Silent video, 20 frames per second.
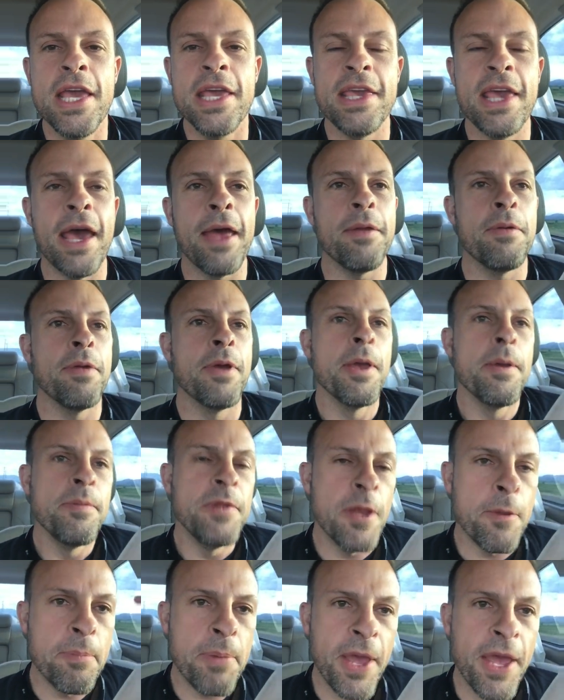Yet,
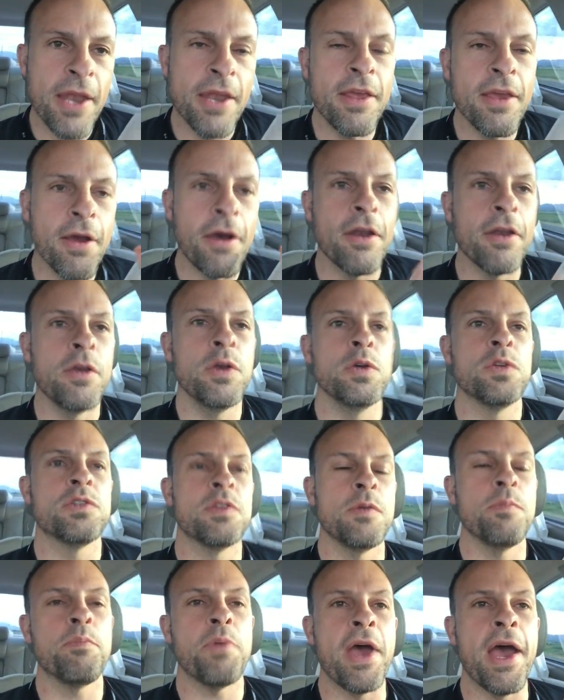depending on
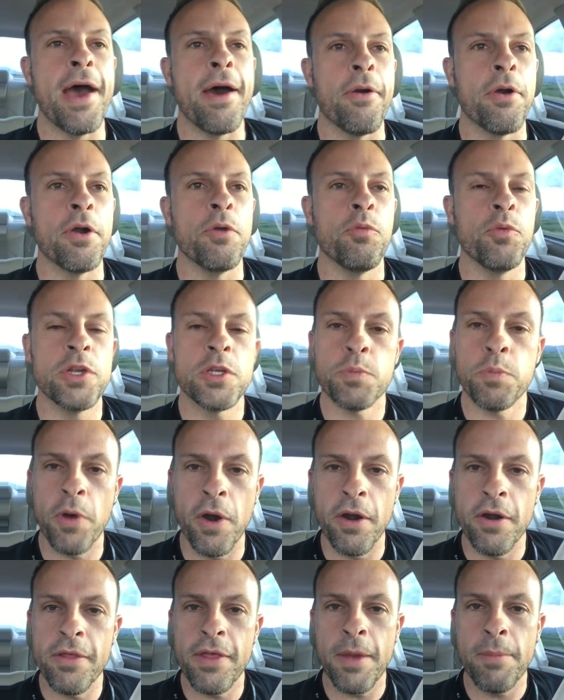who's in power and which
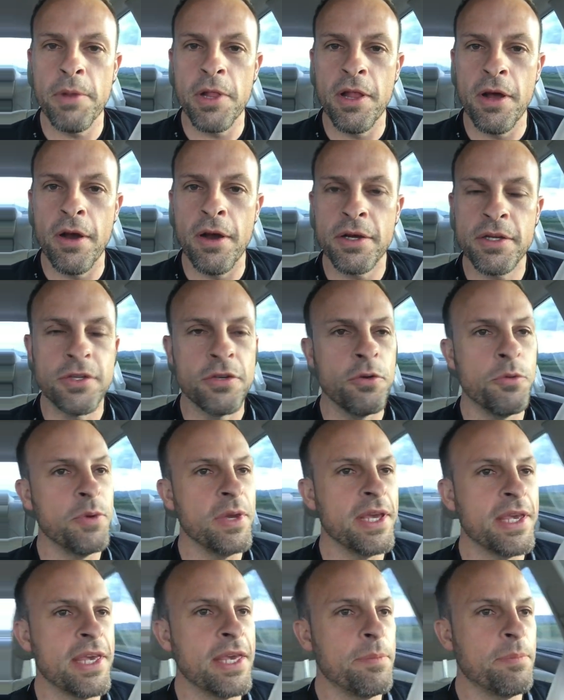party they belong to,
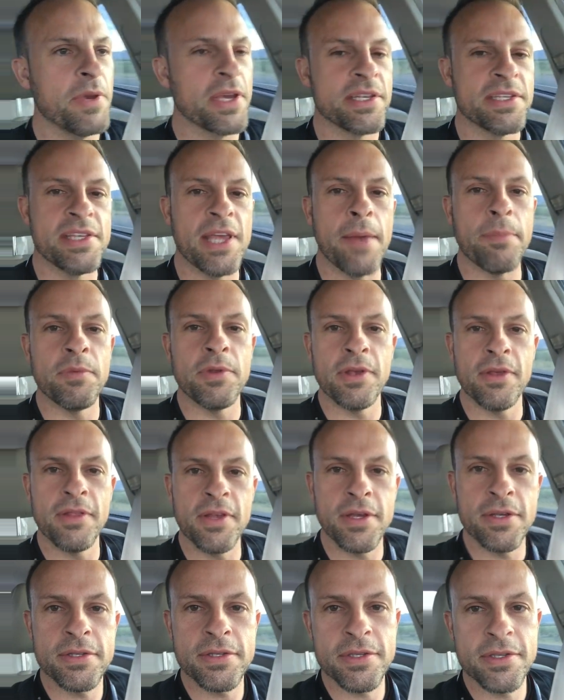we keep
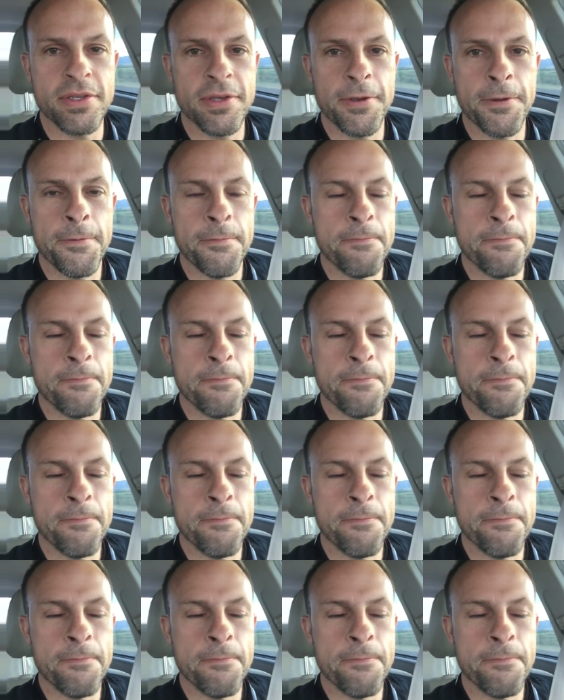accepting this.